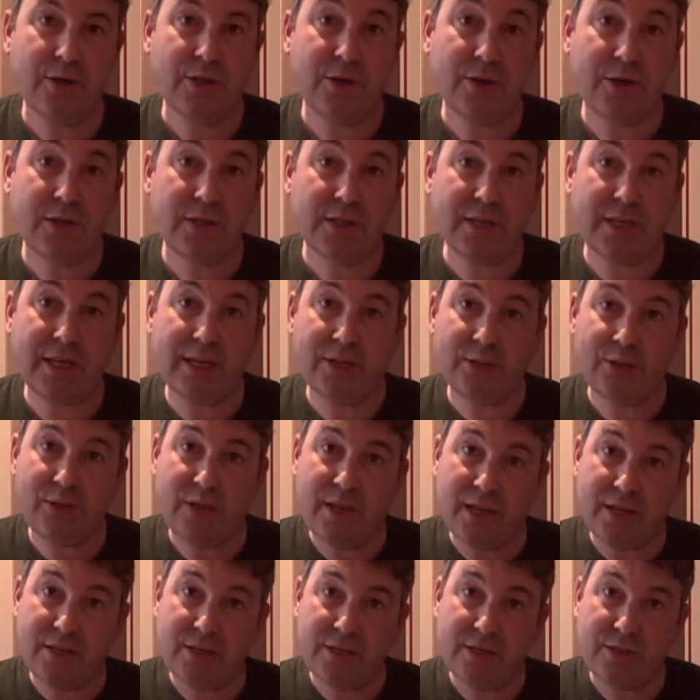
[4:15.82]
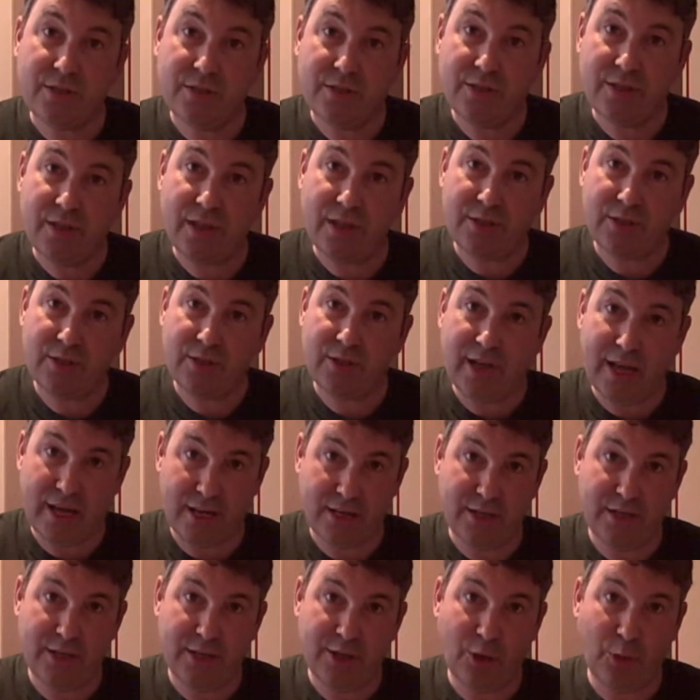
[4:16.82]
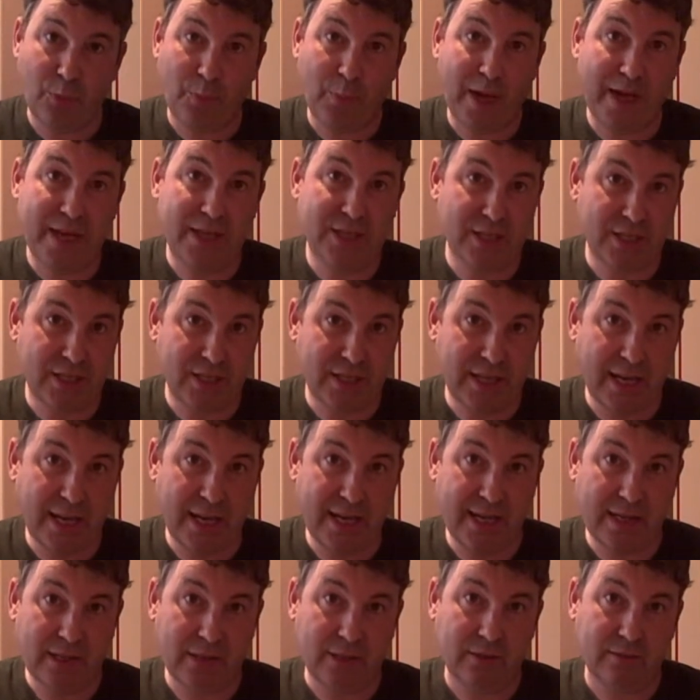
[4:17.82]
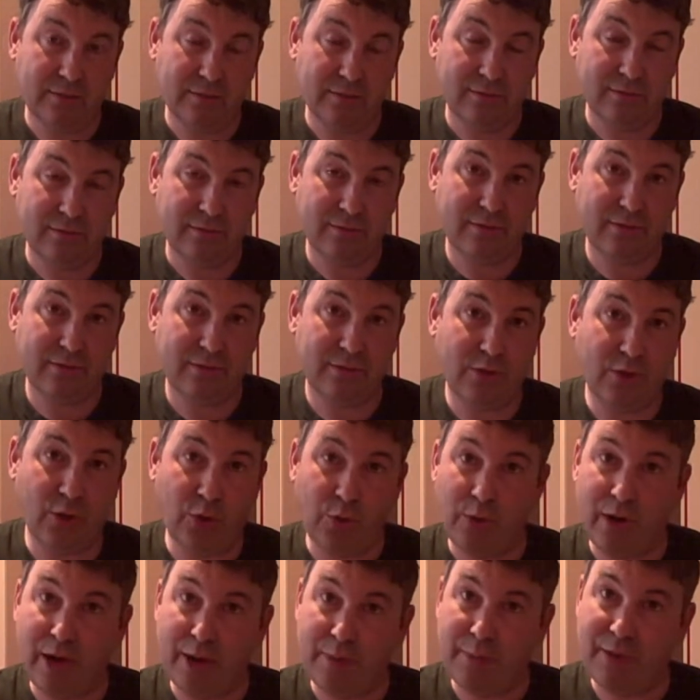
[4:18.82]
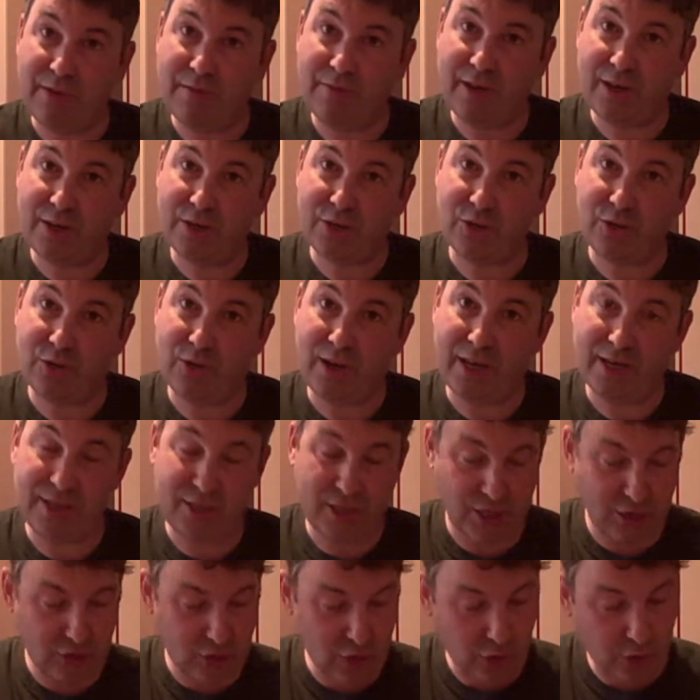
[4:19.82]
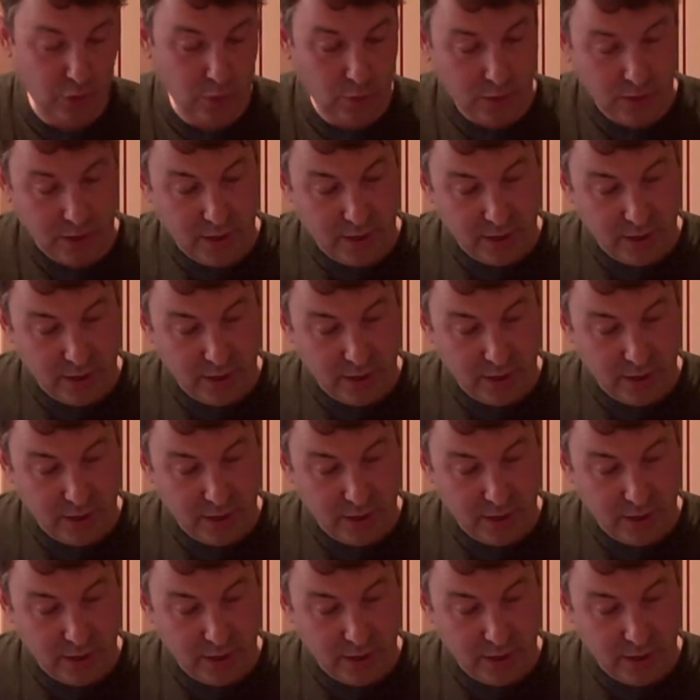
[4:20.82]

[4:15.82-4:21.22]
you can see, so that's actually the major scale, do, re, mi, fa, sol, la, ti, do.